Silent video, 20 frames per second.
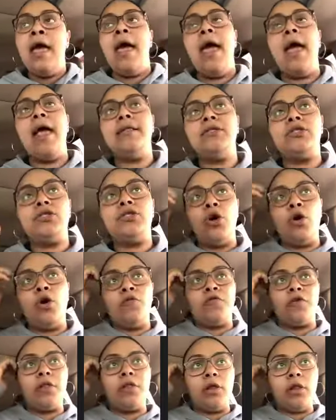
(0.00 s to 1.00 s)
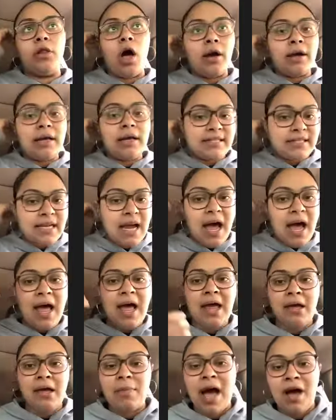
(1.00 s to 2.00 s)
And so for the longest
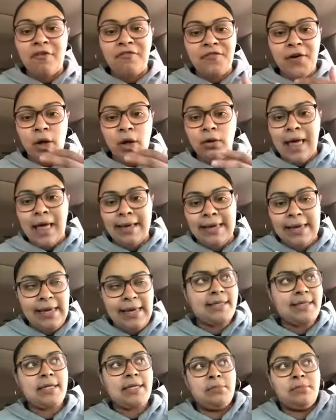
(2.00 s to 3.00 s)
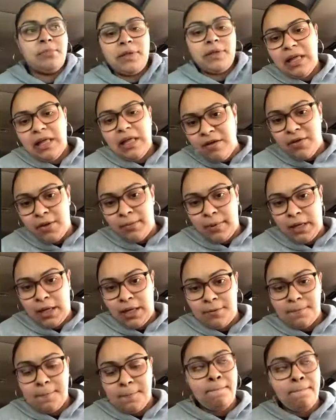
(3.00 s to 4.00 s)
time, I felt like he didn't believe in me.
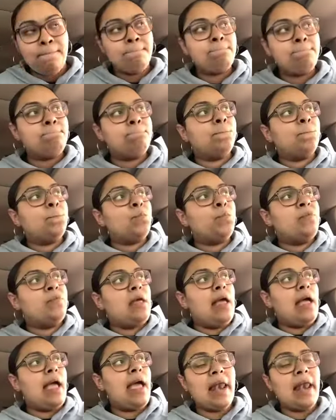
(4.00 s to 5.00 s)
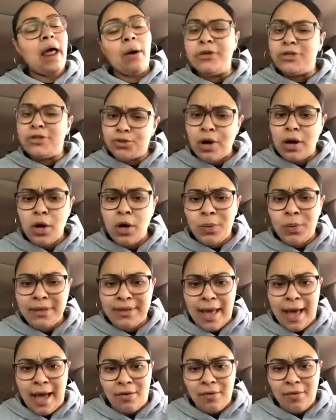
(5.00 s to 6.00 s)
And I would struggle with
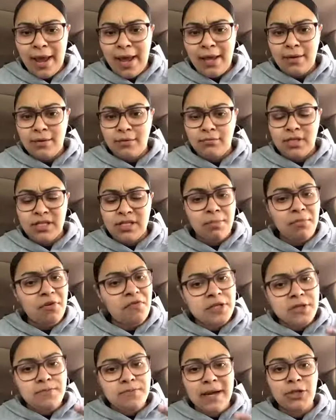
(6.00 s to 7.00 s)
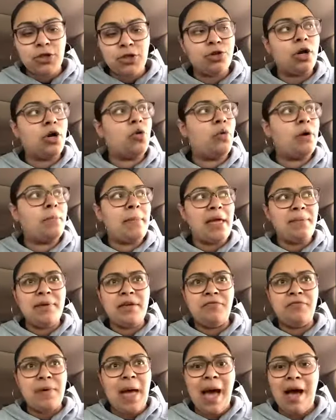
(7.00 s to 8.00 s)
that, right? Some of us might struggle with
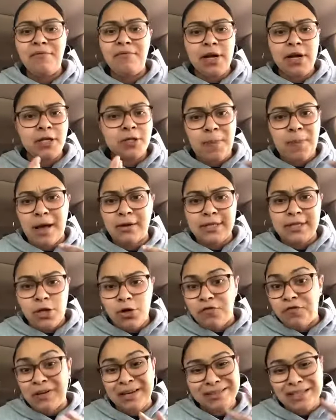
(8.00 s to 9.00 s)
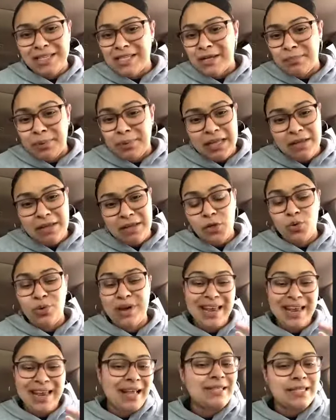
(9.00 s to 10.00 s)
maybe having a spouse that you feel like doesn't believe in you.
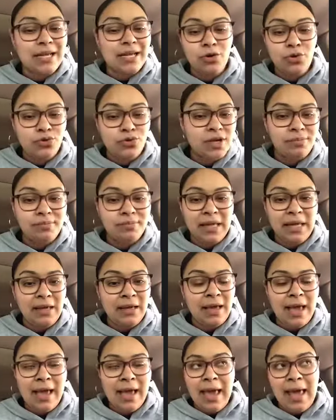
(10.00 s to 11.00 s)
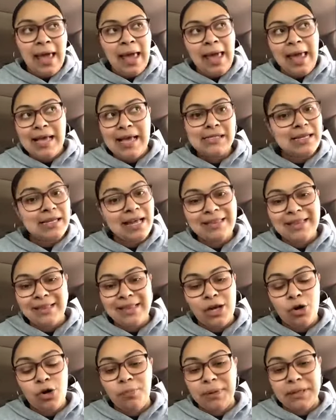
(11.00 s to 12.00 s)
Can I tell you something? It's not that
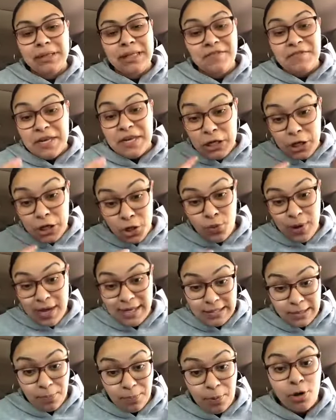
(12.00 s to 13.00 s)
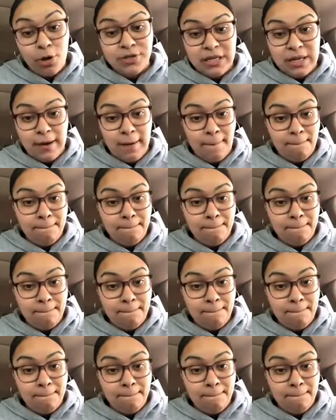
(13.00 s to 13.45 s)
they don't believe in you as a person,